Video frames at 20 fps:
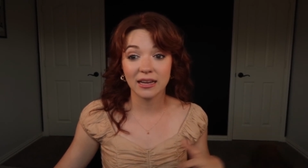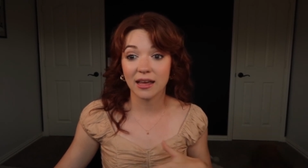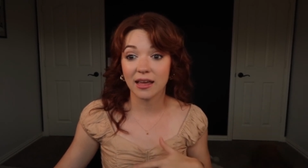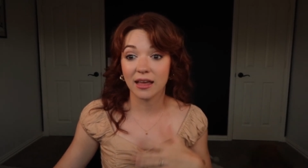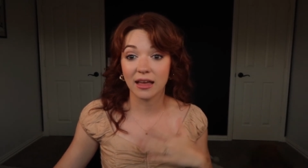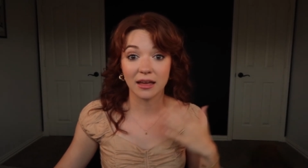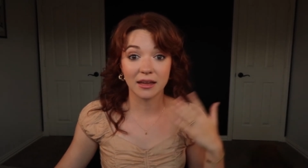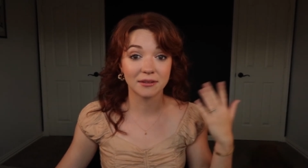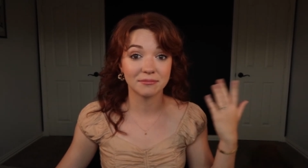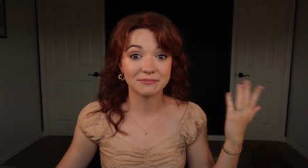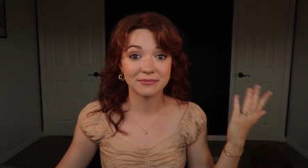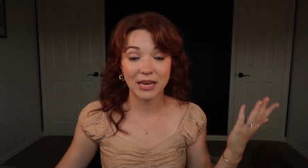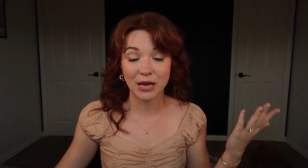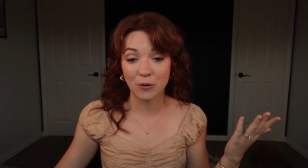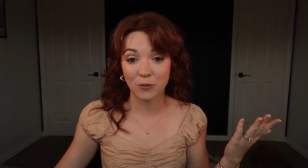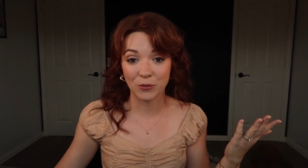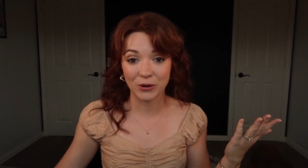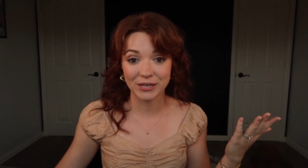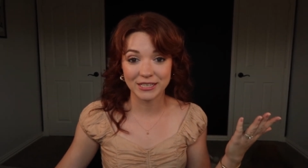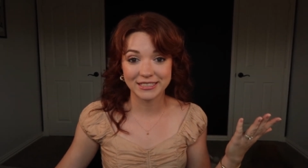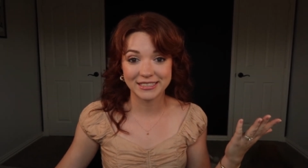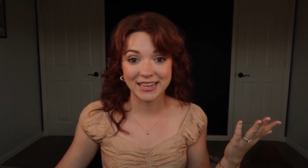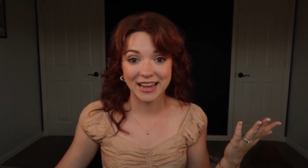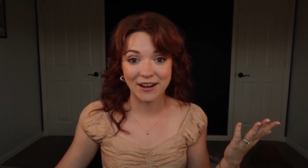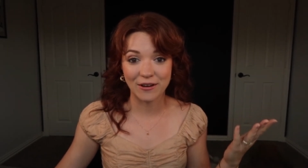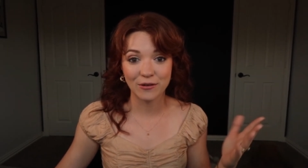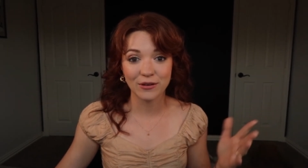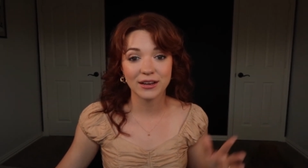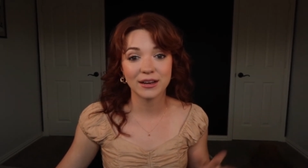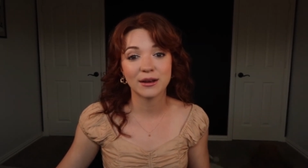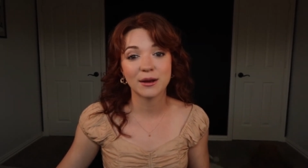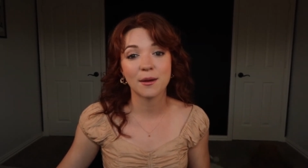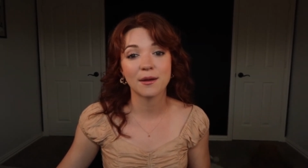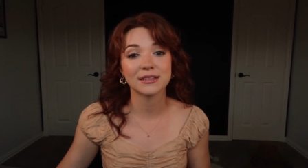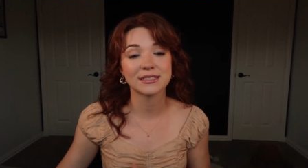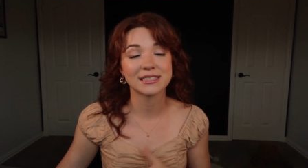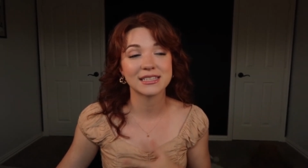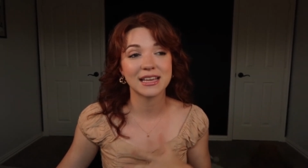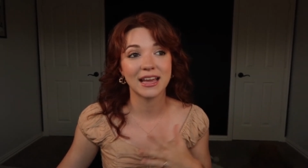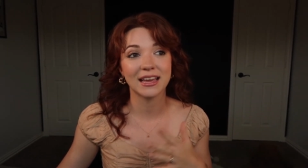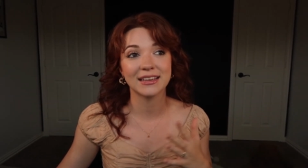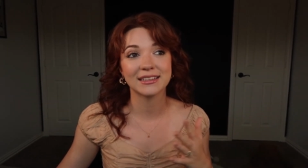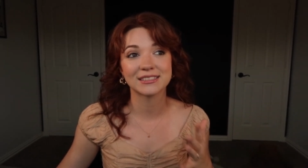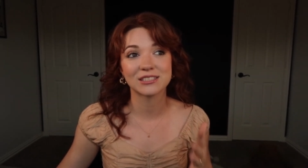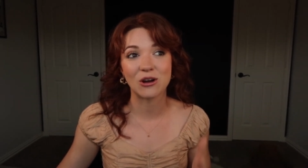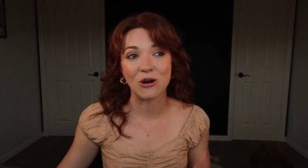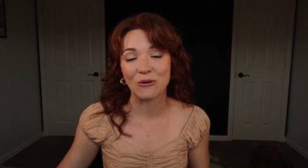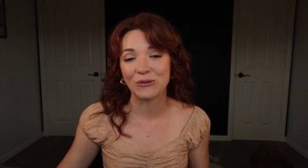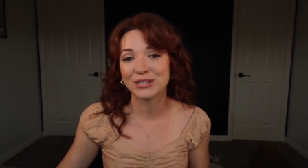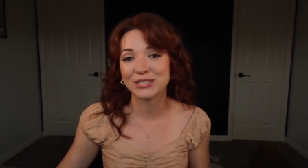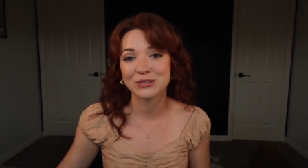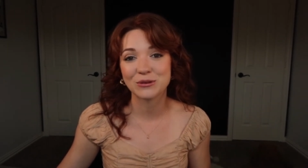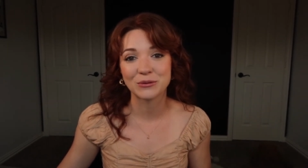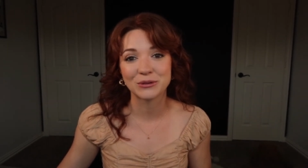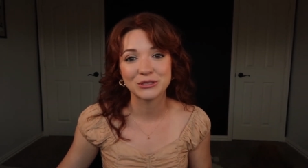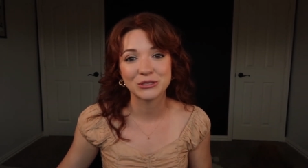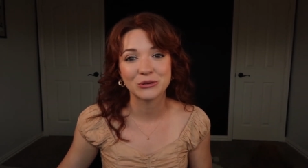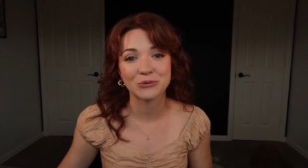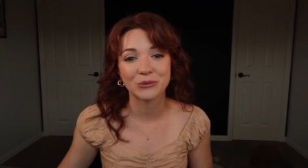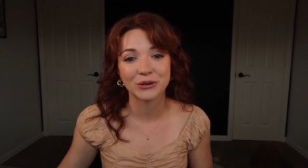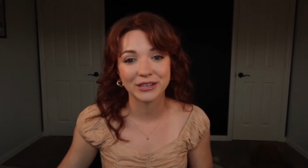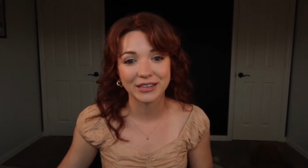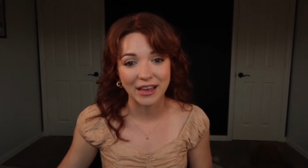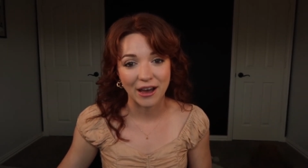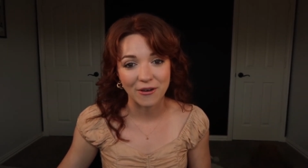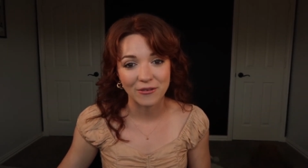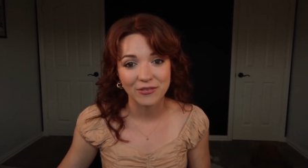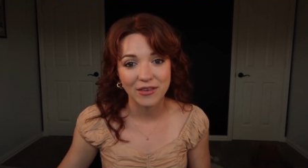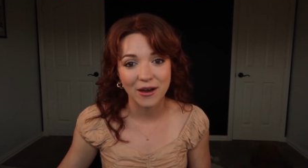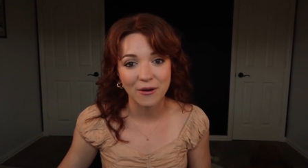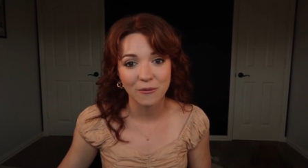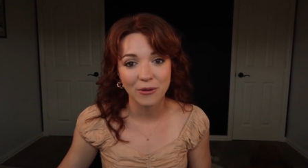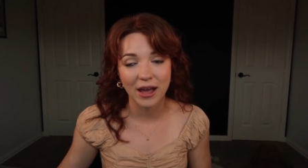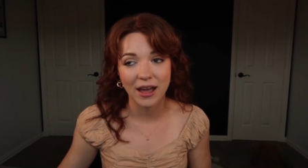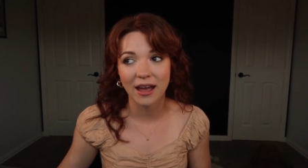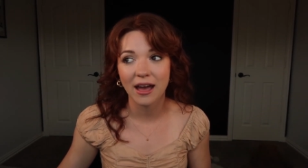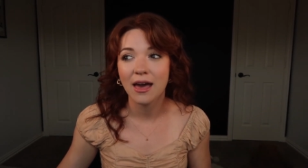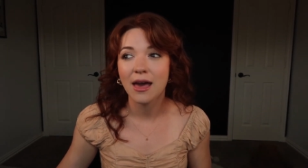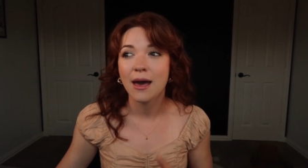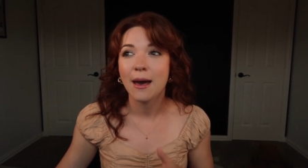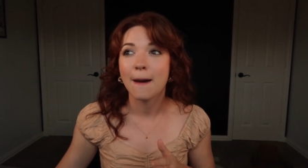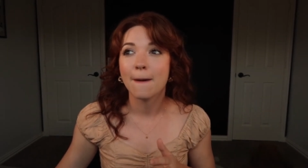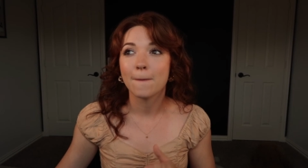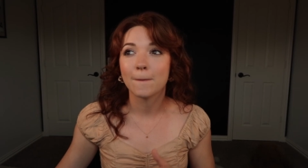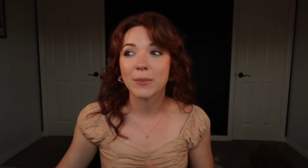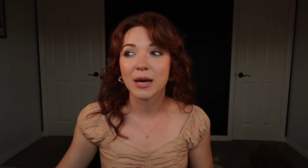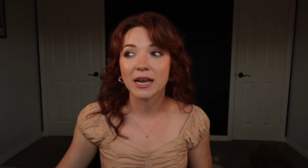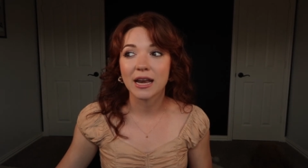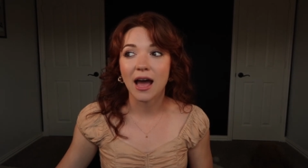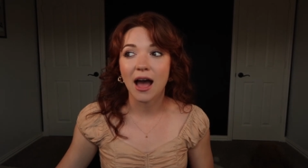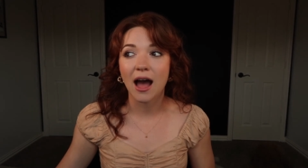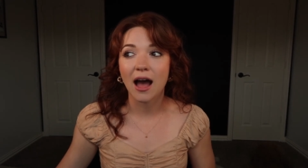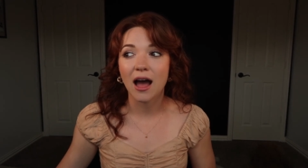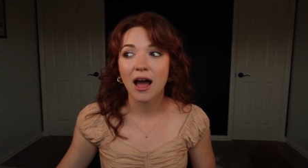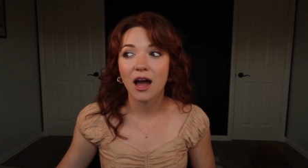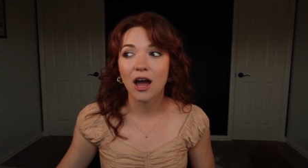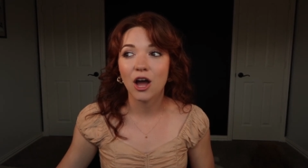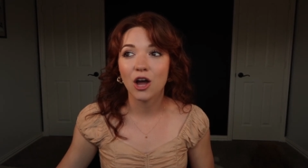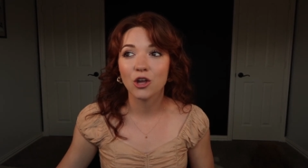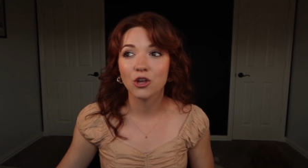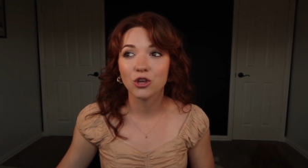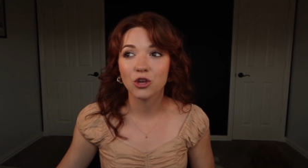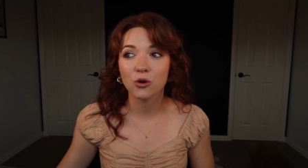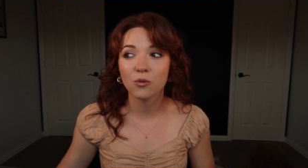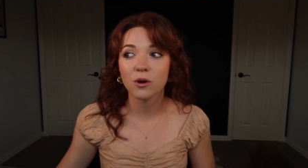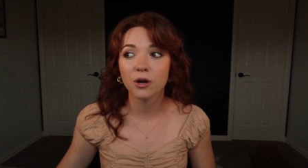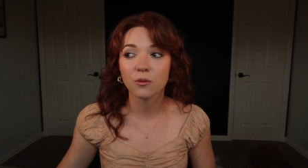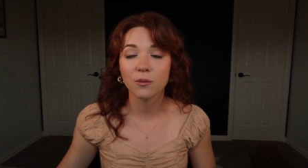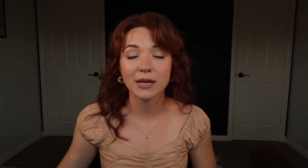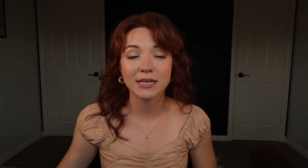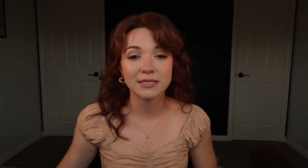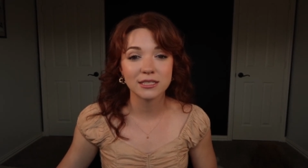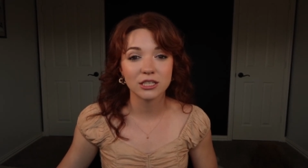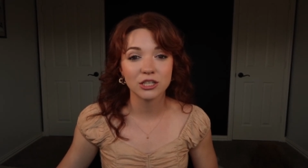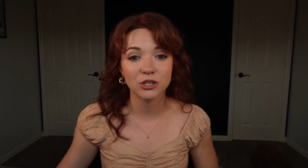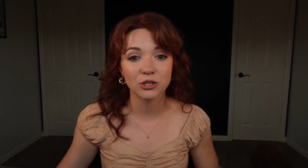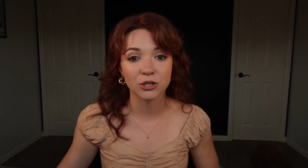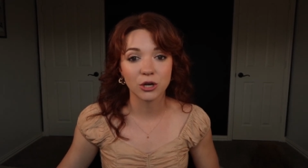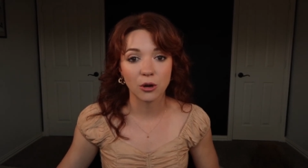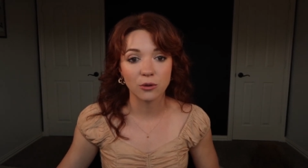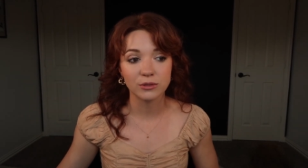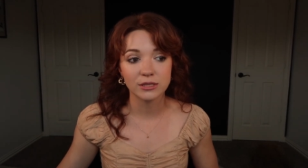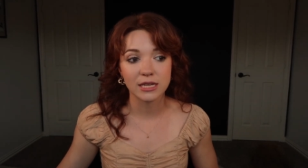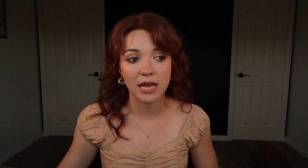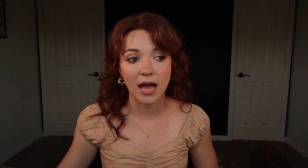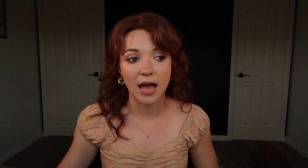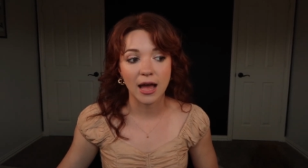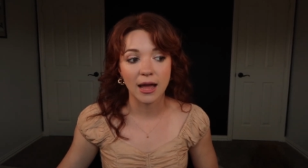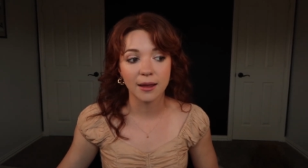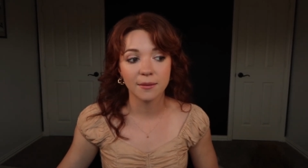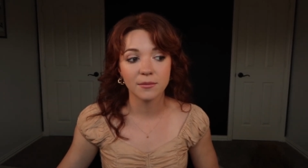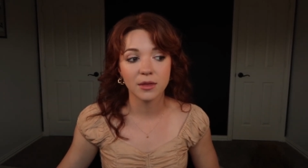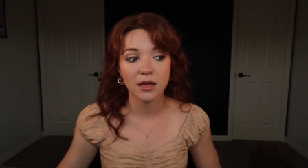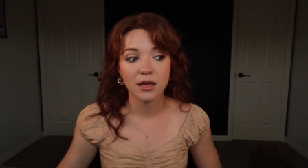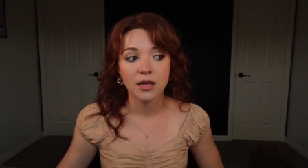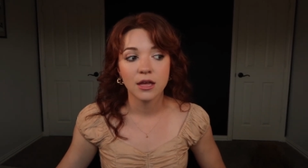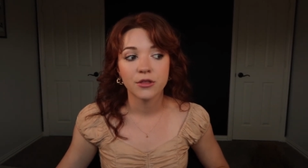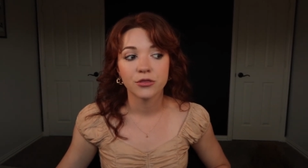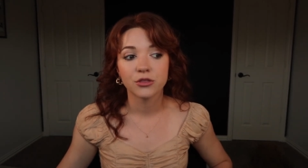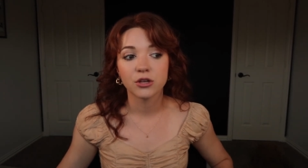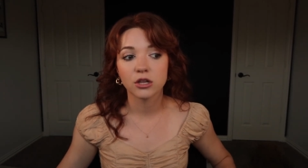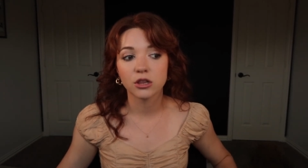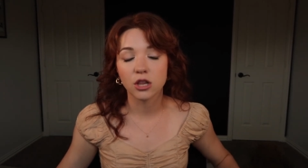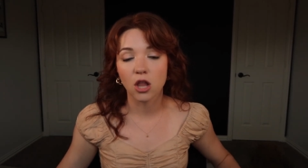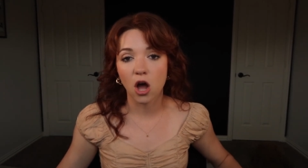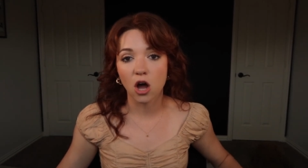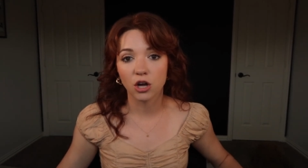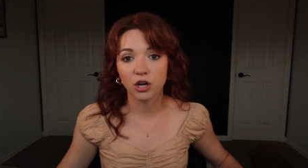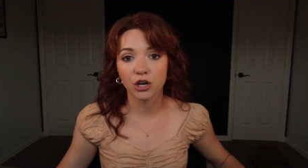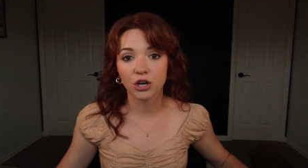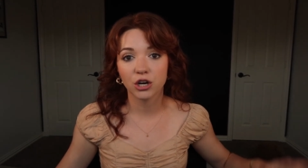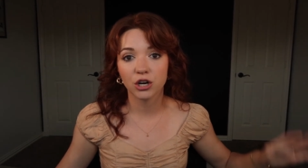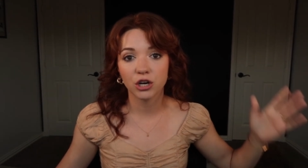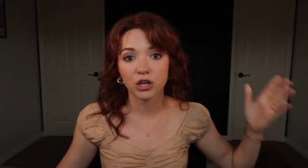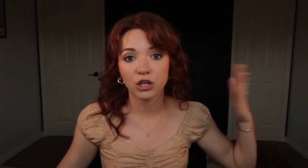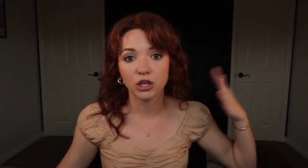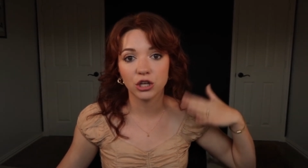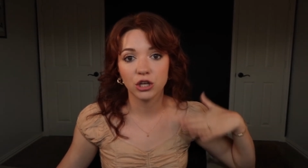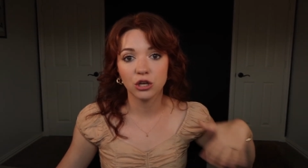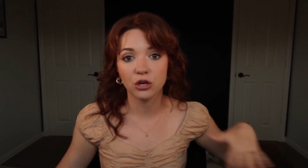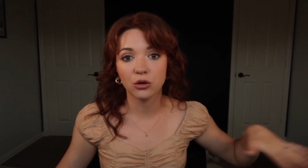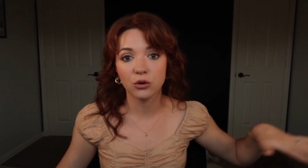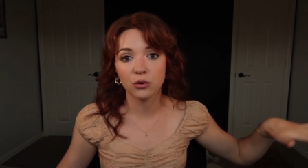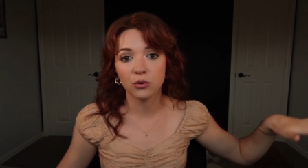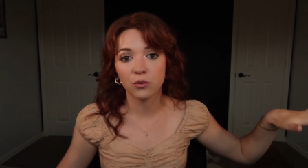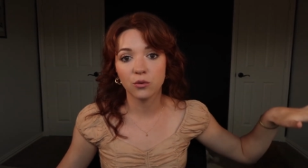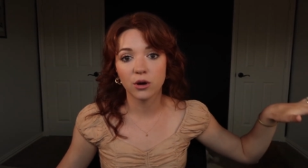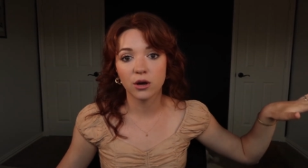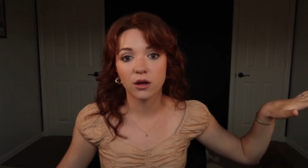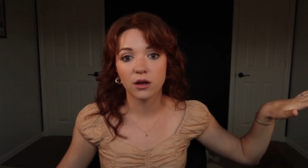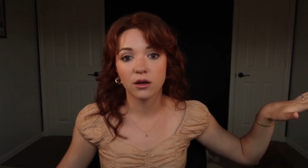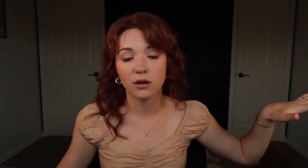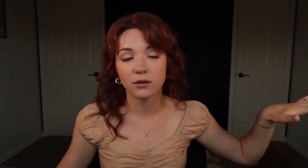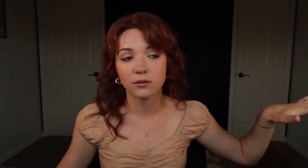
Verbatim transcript: and it worked out. I'm not saying it's always going to work out that way, but you are wasting your own time the longer you